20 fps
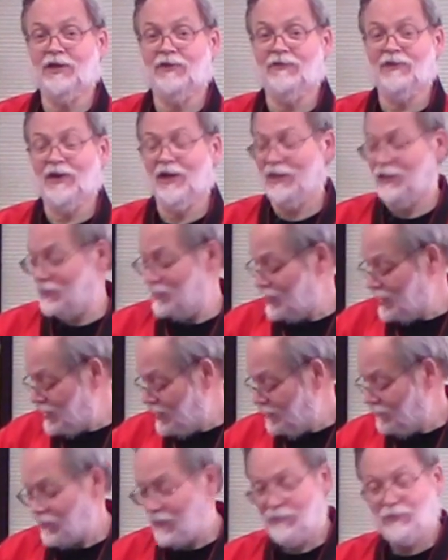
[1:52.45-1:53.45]
If
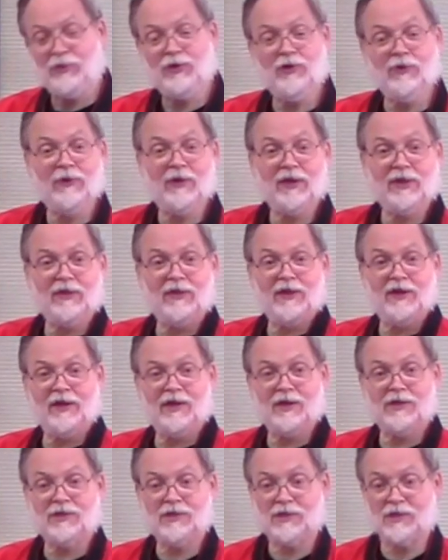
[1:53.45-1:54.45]
I'm doing
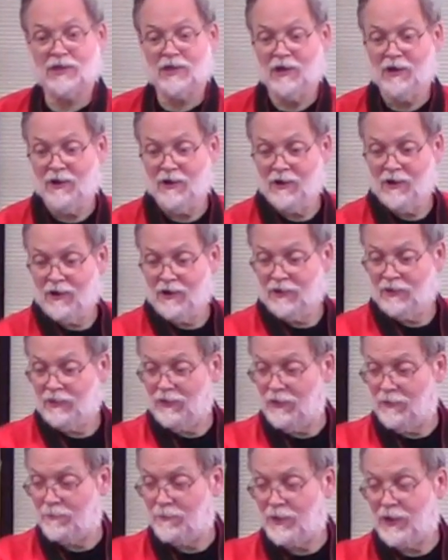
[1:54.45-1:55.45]
this,
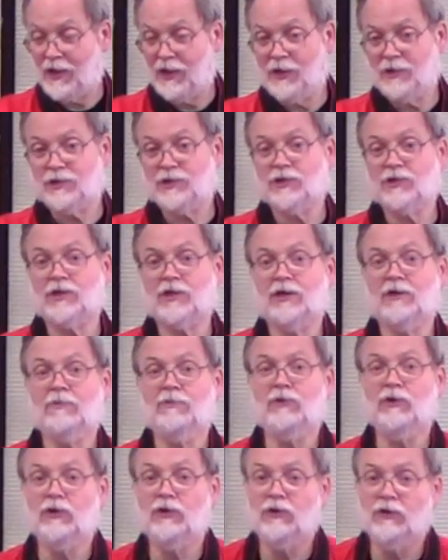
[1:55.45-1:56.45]
the punch is going to
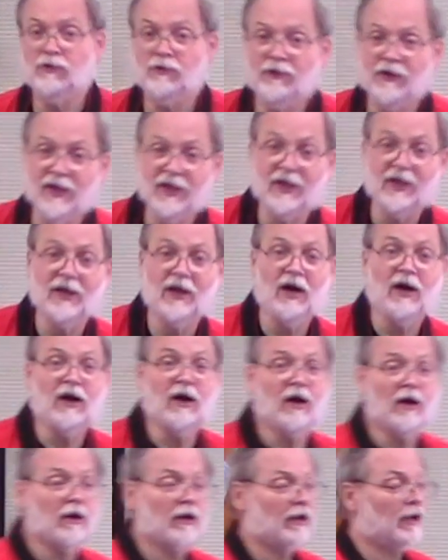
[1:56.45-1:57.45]
move in an
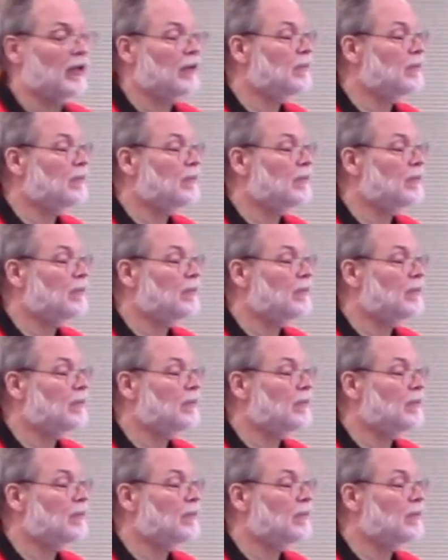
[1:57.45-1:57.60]
arc.